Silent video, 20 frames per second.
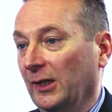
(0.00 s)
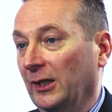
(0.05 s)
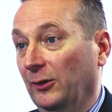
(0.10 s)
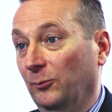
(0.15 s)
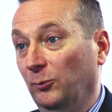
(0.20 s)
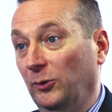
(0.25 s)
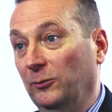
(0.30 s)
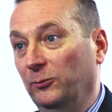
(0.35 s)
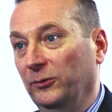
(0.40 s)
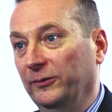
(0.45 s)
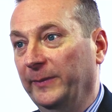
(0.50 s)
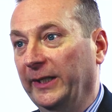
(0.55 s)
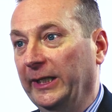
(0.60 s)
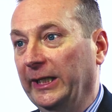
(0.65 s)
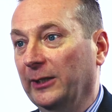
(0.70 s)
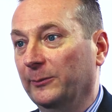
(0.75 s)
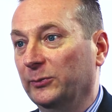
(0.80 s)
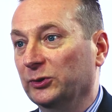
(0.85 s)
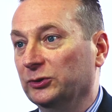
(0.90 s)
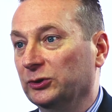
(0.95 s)
And what we've been
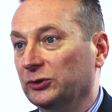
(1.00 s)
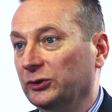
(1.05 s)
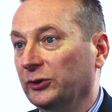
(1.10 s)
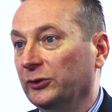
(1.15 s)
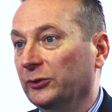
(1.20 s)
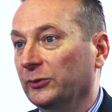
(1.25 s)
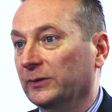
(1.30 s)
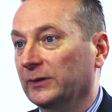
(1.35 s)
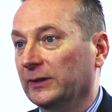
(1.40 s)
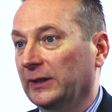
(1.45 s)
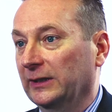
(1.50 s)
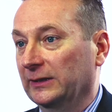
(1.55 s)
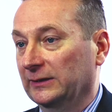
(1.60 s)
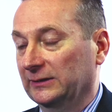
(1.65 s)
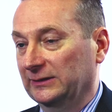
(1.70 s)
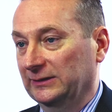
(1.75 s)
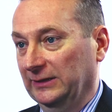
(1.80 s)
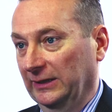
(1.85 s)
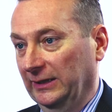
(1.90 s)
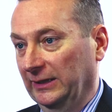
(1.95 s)
able to do
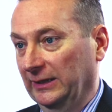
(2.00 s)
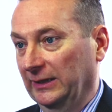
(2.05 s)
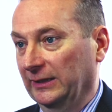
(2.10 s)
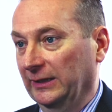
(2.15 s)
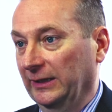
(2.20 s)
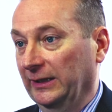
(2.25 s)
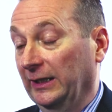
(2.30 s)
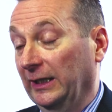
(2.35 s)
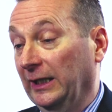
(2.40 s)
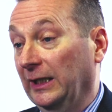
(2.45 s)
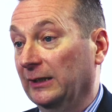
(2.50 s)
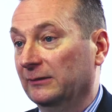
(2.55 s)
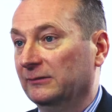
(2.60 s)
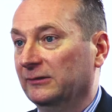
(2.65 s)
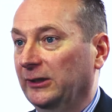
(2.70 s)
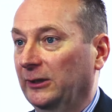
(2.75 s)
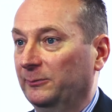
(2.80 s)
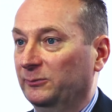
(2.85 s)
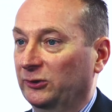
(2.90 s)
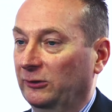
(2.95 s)
in our
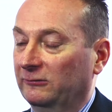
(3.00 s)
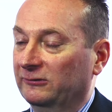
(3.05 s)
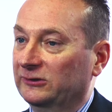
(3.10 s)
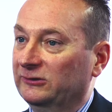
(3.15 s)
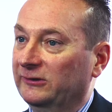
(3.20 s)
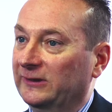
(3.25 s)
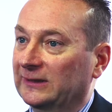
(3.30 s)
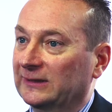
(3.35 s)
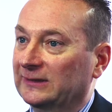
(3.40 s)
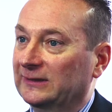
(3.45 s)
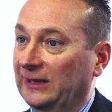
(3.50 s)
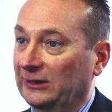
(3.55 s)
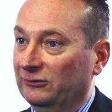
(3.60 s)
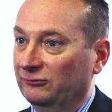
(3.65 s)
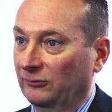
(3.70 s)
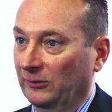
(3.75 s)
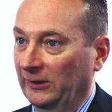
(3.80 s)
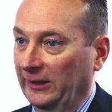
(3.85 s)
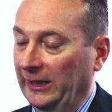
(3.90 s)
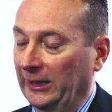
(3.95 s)
laboratory at
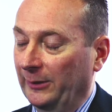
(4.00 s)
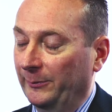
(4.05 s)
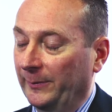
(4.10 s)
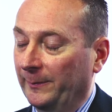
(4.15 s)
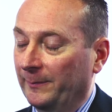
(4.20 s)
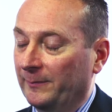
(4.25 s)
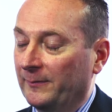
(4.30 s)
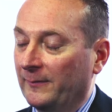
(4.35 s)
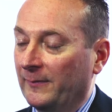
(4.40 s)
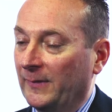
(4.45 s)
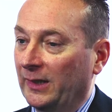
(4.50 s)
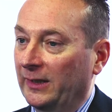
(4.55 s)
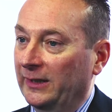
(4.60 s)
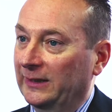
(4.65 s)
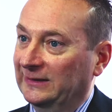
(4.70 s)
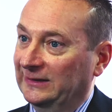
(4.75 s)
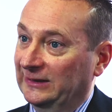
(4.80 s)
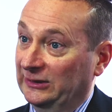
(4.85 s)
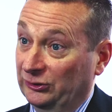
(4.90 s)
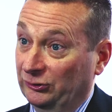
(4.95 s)
Central Lab
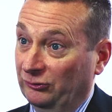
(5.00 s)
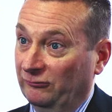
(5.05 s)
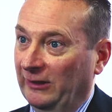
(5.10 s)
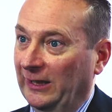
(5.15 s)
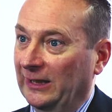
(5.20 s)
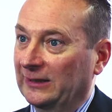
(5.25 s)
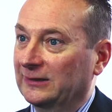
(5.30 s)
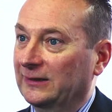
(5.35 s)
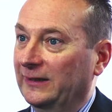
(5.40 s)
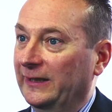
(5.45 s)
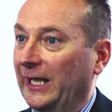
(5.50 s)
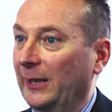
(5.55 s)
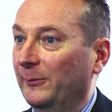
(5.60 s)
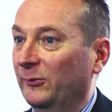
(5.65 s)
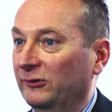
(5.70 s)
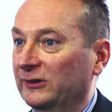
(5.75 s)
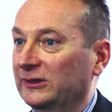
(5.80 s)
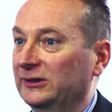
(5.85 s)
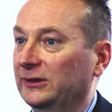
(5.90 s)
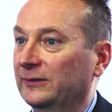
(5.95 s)
is extract the
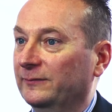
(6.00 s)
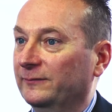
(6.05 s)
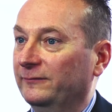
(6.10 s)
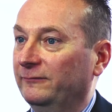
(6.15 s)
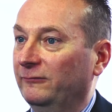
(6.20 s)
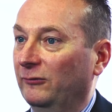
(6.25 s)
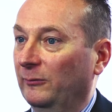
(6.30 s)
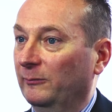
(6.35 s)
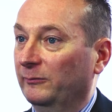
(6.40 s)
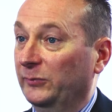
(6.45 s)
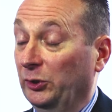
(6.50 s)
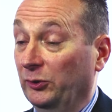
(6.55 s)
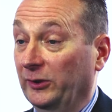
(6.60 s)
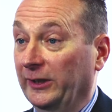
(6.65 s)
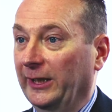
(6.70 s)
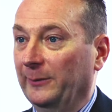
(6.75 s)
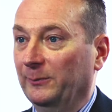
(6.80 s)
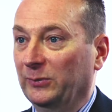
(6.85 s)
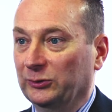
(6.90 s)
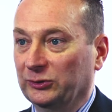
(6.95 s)
americium from
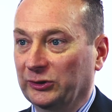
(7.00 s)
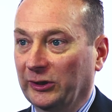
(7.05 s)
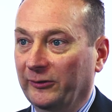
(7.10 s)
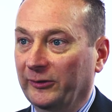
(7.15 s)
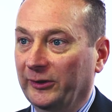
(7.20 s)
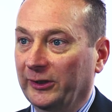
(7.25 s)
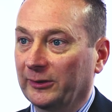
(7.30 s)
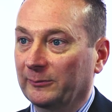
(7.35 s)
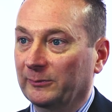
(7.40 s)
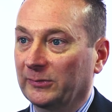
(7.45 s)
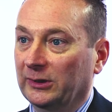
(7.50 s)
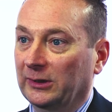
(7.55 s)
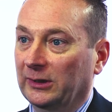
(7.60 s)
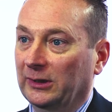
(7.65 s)
UK plutonium